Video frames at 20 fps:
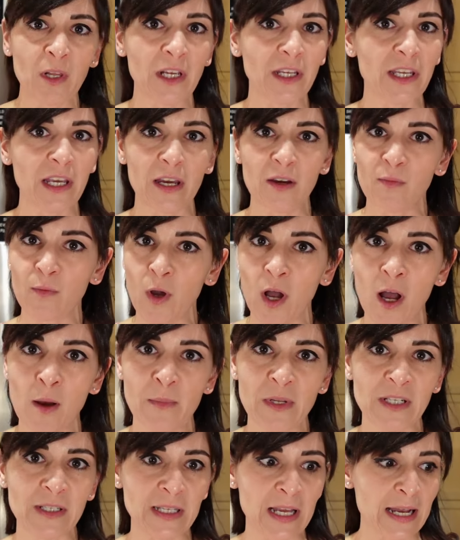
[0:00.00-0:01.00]
like you have
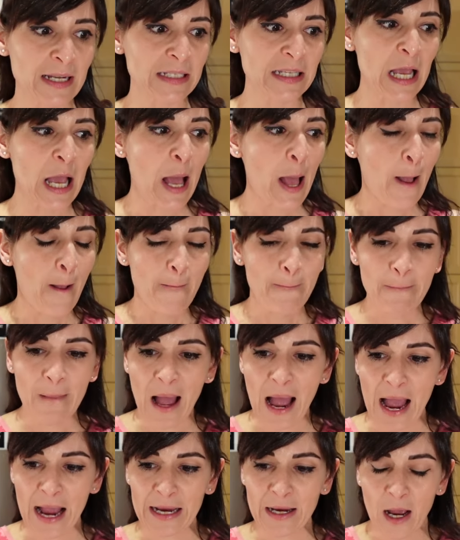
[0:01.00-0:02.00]
common sense.
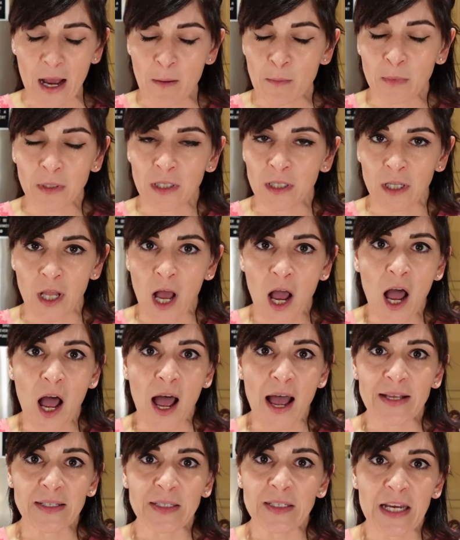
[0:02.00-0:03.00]
I am
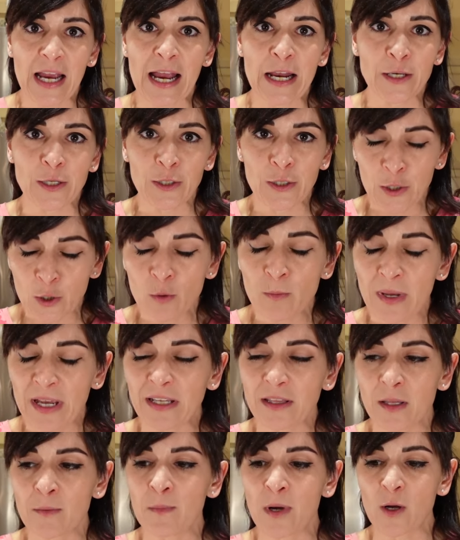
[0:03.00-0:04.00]
lost and you
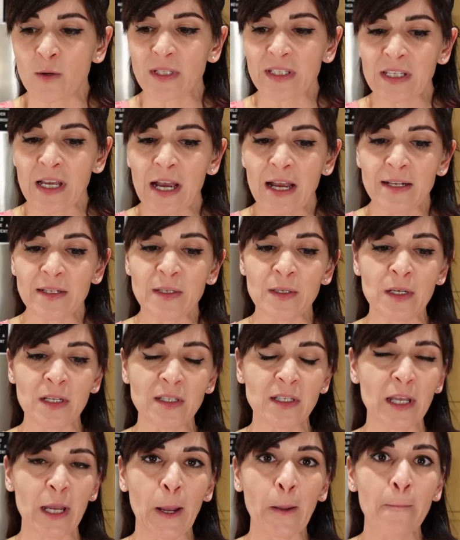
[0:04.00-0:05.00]
make the most sense. And
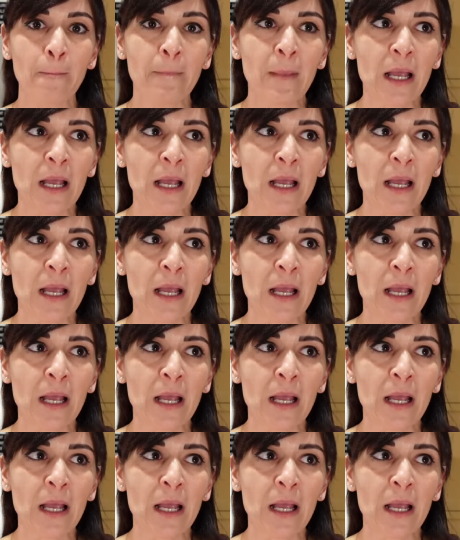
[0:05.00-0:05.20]
it's like,